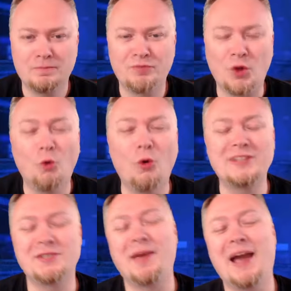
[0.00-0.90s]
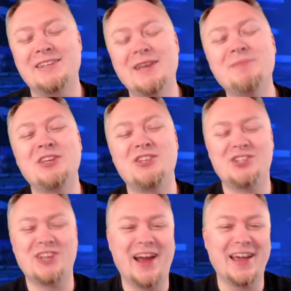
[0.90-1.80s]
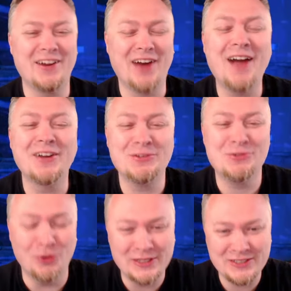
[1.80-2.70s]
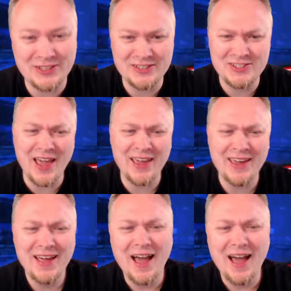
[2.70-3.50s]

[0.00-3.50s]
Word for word: What's up guys, M T G Jedi here, how you doing today?